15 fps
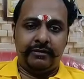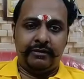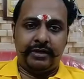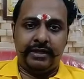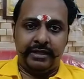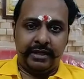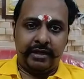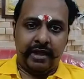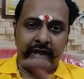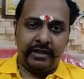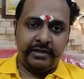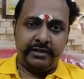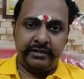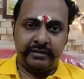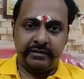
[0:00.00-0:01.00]
In the
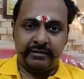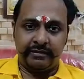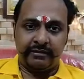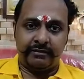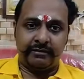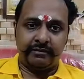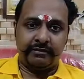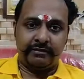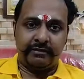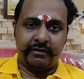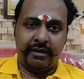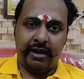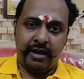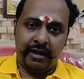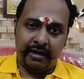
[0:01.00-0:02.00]
colleges,
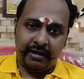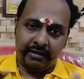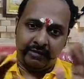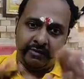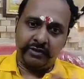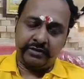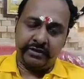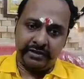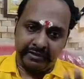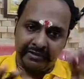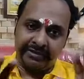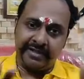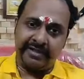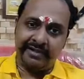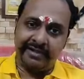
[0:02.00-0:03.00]
all are together in the
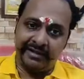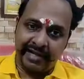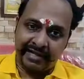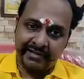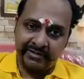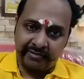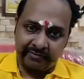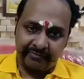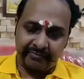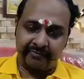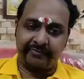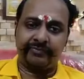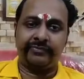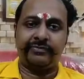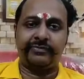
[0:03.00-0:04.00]
single classroom.
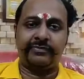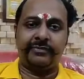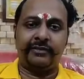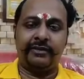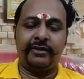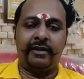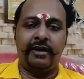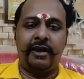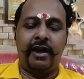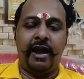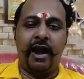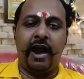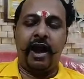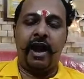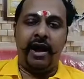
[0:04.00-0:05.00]

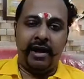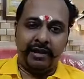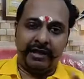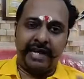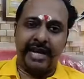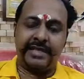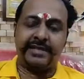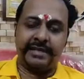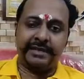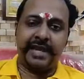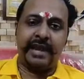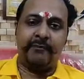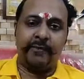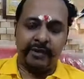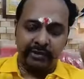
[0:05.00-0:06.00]
All classes
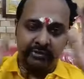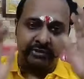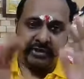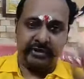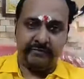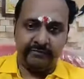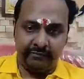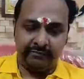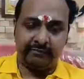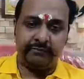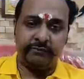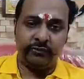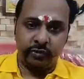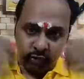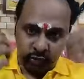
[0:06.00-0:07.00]
happen to them
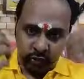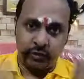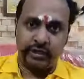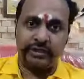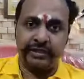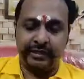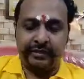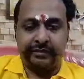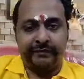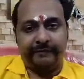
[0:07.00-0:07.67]
together.